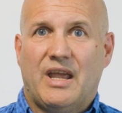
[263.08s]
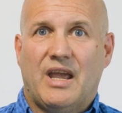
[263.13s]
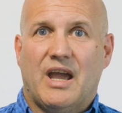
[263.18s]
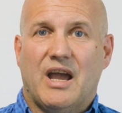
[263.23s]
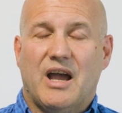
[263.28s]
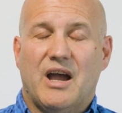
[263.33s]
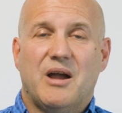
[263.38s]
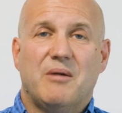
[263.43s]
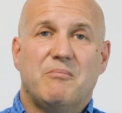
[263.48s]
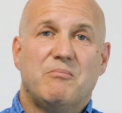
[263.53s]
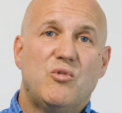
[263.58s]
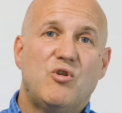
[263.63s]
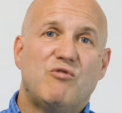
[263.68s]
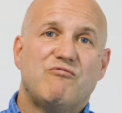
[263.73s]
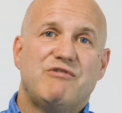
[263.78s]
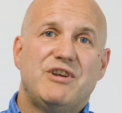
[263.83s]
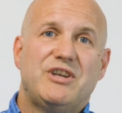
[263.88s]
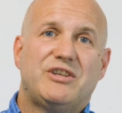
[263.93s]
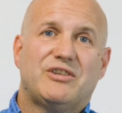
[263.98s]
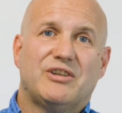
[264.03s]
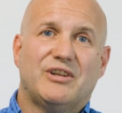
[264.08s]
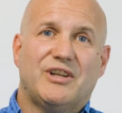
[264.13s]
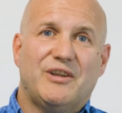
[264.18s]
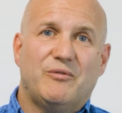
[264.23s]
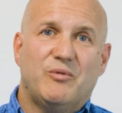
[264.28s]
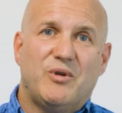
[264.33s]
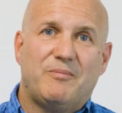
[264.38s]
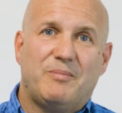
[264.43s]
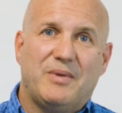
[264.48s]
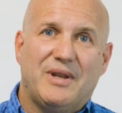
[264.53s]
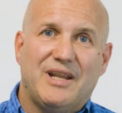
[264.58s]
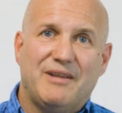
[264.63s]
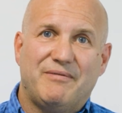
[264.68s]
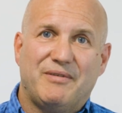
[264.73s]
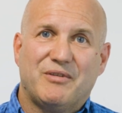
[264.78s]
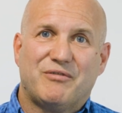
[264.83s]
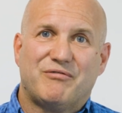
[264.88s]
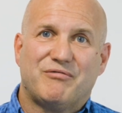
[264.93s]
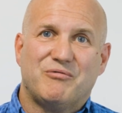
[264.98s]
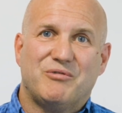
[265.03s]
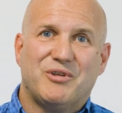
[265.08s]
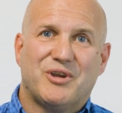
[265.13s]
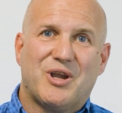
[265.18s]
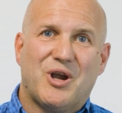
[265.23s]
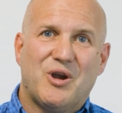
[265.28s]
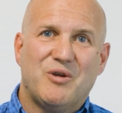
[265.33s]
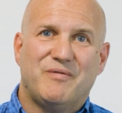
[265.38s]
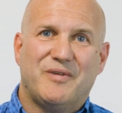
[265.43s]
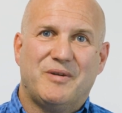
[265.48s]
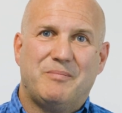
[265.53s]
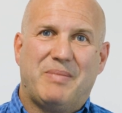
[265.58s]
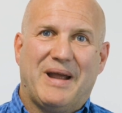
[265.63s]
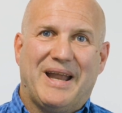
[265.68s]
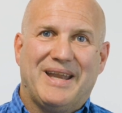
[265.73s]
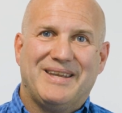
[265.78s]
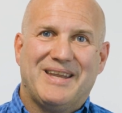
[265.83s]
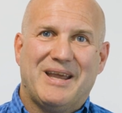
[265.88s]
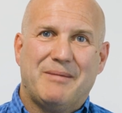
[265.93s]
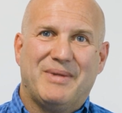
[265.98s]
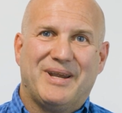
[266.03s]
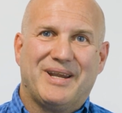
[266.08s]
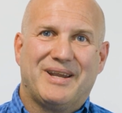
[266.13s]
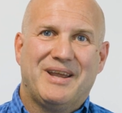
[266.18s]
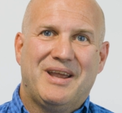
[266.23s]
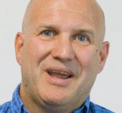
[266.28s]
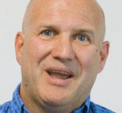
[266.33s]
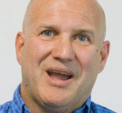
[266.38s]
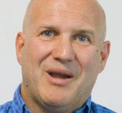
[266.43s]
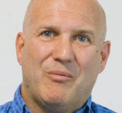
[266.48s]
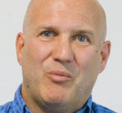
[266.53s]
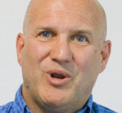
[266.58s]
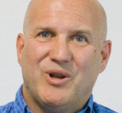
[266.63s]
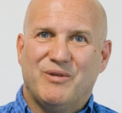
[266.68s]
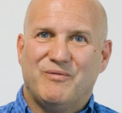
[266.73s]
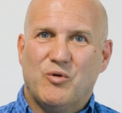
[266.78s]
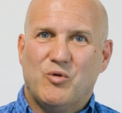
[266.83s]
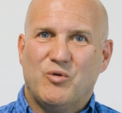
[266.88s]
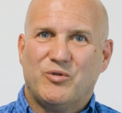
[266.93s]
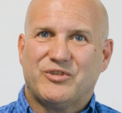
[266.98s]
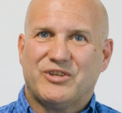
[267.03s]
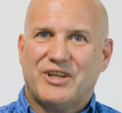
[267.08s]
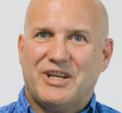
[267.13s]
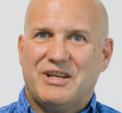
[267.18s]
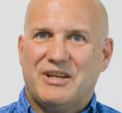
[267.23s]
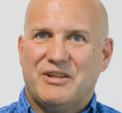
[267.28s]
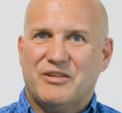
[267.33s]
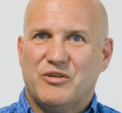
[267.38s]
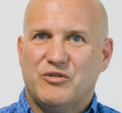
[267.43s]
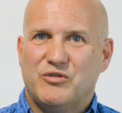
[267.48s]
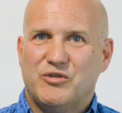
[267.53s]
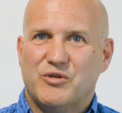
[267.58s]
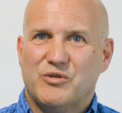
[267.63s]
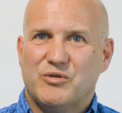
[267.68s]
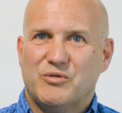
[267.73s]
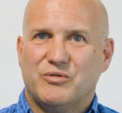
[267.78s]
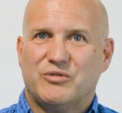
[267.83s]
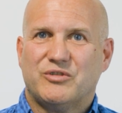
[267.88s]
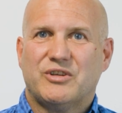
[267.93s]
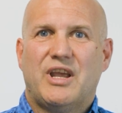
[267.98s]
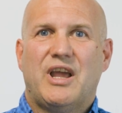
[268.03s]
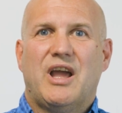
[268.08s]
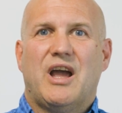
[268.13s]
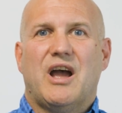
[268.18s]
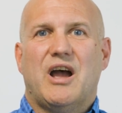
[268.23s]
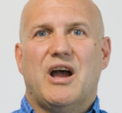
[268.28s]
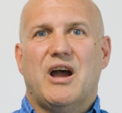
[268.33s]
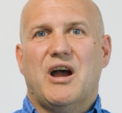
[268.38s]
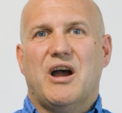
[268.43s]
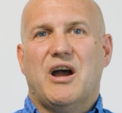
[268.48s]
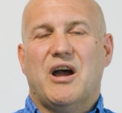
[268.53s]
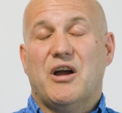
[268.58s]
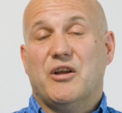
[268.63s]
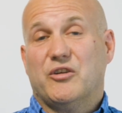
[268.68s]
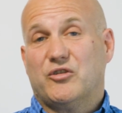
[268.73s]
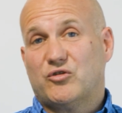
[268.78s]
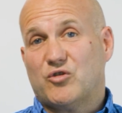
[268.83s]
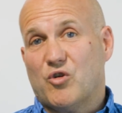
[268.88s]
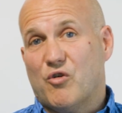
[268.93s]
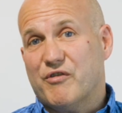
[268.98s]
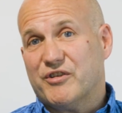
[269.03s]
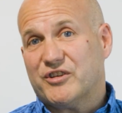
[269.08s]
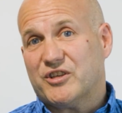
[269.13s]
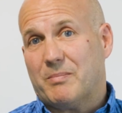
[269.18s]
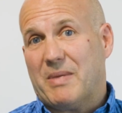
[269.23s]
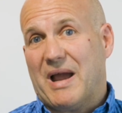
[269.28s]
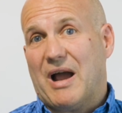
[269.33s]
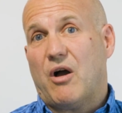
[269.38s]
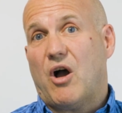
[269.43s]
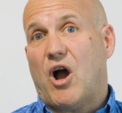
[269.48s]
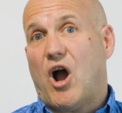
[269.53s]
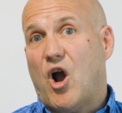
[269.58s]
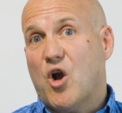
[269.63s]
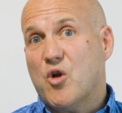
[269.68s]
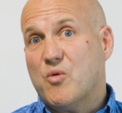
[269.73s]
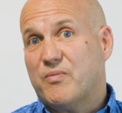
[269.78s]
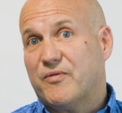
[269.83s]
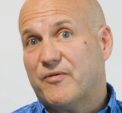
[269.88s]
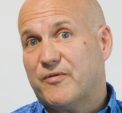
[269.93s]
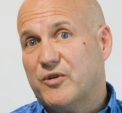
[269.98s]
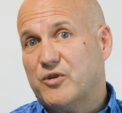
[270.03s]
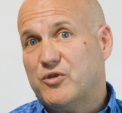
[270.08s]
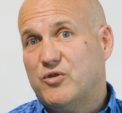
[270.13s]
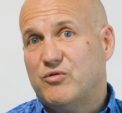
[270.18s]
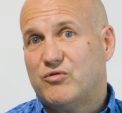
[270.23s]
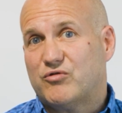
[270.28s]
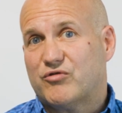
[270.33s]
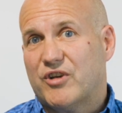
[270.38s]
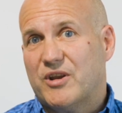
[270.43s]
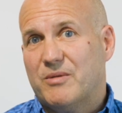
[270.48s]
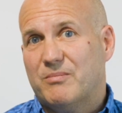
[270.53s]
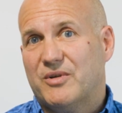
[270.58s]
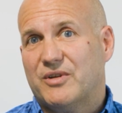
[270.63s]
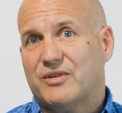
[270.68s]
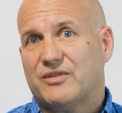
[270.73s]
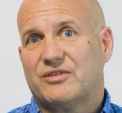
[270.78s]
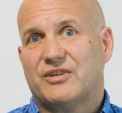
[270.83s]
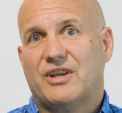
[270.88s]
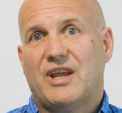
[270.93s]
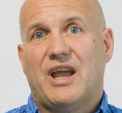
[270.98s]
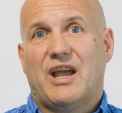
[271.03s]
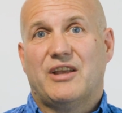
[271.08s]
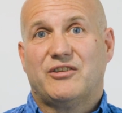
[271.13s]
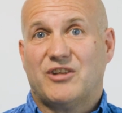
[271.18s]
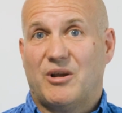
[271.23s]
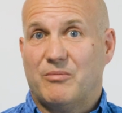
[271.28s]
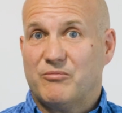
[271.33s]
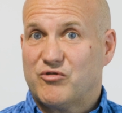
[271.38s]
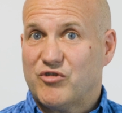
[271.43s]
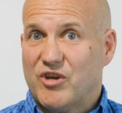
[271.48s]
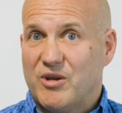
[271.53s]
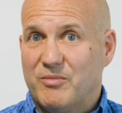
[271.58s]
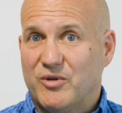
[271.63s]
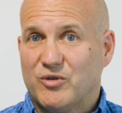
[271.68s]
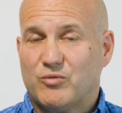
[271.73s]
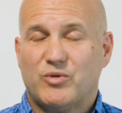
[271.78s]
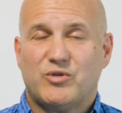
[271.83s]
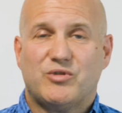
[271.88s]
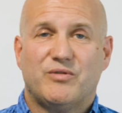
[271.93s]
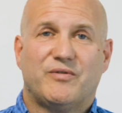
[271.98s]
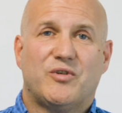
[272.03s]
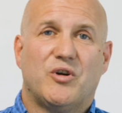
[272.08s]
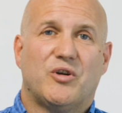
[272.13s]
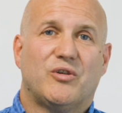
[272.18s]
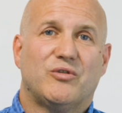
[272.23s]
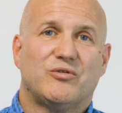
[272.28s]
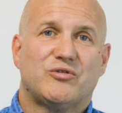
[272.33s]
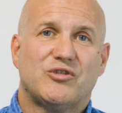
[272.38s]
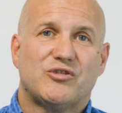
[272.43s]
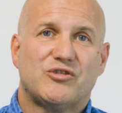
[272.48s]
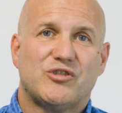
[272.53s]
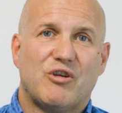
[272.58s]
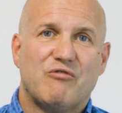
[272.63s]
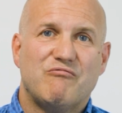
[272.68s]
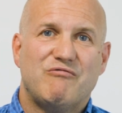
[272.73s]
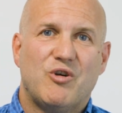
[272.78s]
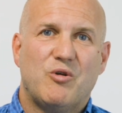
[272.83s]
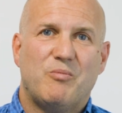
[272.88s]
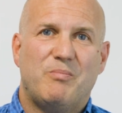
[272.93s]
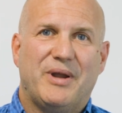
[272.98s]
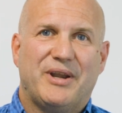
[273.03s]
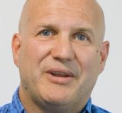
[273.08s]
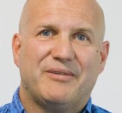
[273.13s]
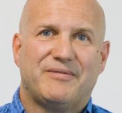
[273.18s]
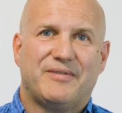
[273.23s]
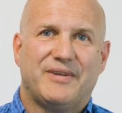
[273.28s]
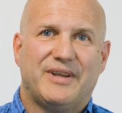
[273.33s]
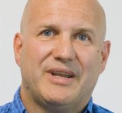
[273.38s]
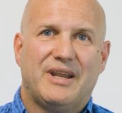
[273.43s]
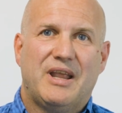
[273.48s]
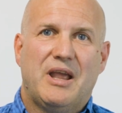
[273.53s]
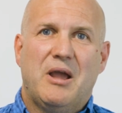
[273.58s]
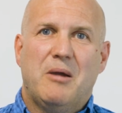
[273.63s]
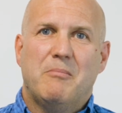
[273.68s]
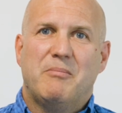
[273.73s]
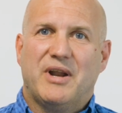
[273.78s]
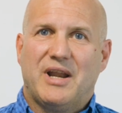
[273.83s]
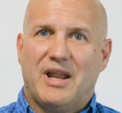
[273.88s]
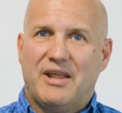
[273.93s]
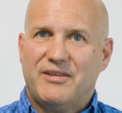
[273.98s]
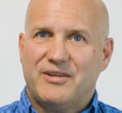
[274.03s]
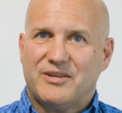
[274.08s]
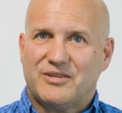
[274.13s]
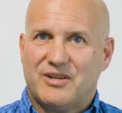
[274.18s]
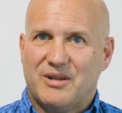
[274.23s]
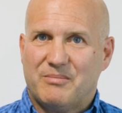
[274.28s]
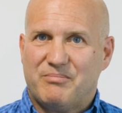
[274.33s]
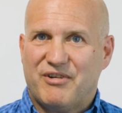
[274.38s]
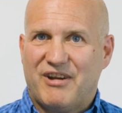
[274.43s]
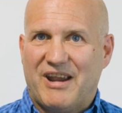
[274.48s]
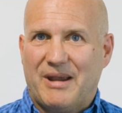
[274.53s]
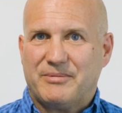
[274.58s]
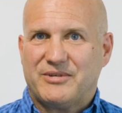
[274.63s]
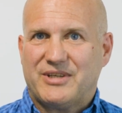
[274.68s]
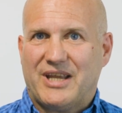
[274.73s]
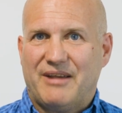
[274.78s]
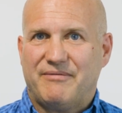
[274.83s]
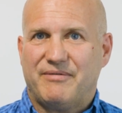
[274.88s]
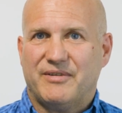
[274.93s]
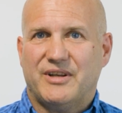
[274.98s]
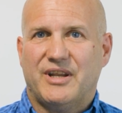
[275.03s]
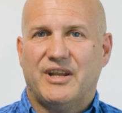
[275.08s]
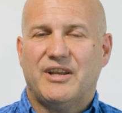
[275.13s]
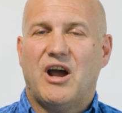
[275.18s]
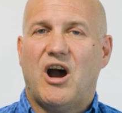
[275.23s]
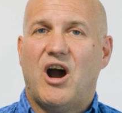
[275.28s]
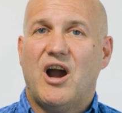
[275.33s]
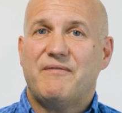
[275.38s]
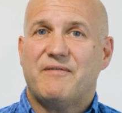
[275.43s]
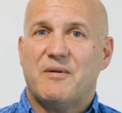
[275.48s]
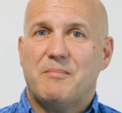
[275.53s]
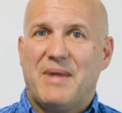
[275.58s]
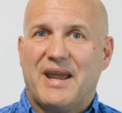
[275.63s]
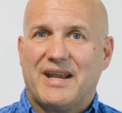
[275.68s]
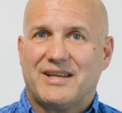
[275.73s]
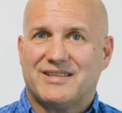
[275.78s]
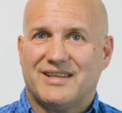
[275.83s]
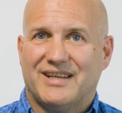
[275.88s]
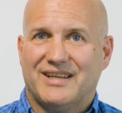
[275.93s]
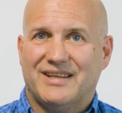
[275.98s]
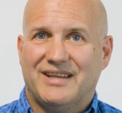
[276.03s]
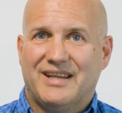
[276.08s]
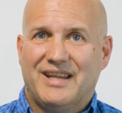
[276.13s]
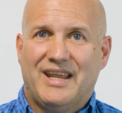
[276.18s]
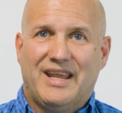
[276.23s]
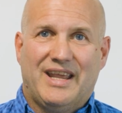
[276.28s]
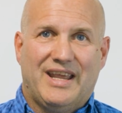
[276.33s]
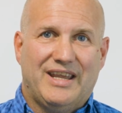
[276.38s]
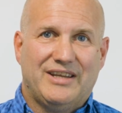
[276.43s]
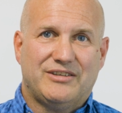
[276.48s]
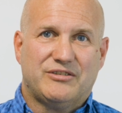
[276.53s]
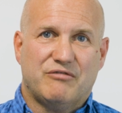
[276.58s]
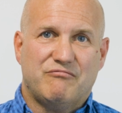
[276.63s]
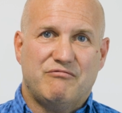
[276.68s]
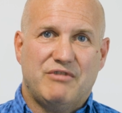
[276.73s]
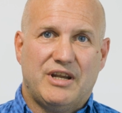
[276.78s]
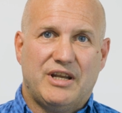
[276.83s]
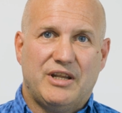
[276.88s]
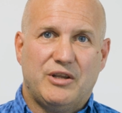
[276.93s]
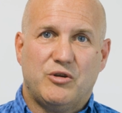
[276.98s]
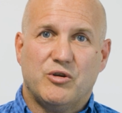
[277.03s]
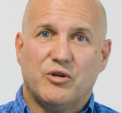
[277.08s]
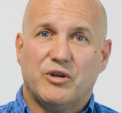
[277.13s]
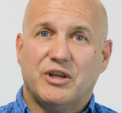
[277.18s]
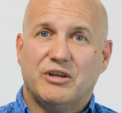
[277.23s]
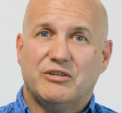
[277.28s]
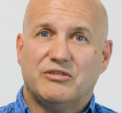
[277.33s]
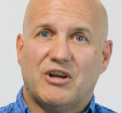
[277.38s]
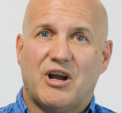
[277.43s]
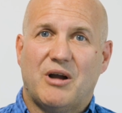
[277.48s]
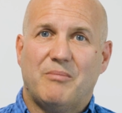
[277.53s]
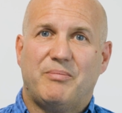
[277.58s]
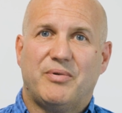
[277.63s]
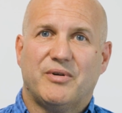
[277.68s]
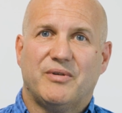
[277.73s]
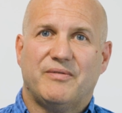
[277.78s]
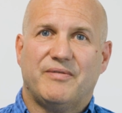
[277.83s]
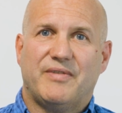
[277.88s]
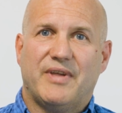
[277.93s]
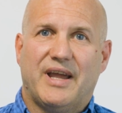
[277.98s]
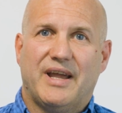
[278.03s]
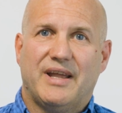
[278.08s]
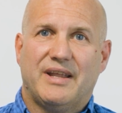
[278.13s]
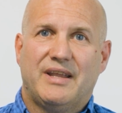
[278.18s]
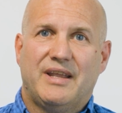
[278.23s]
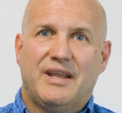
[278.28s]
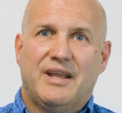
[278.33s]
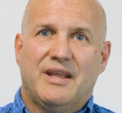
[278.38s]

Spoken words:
More recently, we've been living through the COVID pandemic, and we'll have all seen in the news stories about hope for new treatments, some treatments which have gone on to show real benefit, but others that perhaps haven't. And ivermectin is a really good example of that.